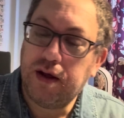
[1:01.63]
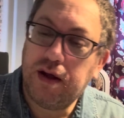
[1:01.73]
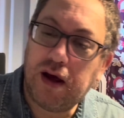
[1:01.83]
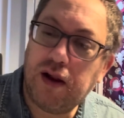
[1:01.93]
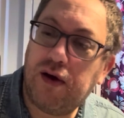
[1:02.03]

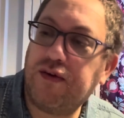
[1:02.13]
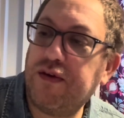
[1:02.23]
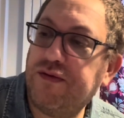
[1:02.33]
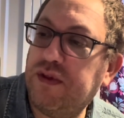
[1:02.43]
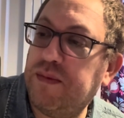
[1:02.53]
and I've
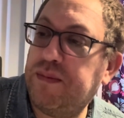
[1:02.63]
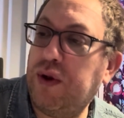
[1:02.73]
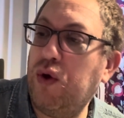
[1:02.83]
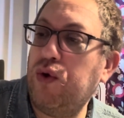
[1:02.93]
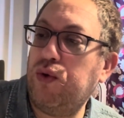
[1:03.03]
gone for the
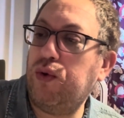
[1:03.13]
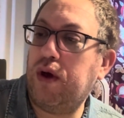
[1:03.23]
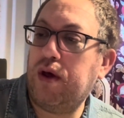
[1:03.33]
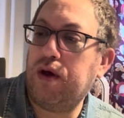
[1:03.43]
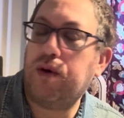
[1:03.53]
blue
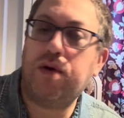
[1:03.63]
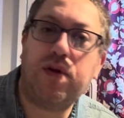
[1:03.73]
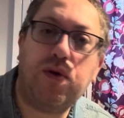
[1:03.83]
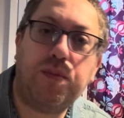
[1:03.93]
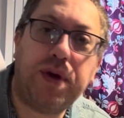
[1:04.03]
with
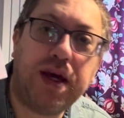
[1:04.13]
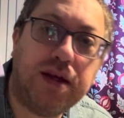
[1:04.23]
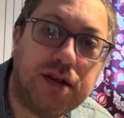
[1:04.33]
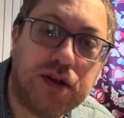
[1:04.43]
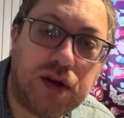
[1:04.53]
little
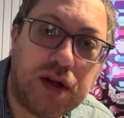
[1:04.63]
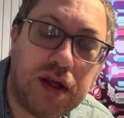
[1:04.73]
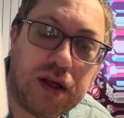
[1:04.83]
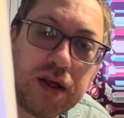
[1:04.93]
pieces on it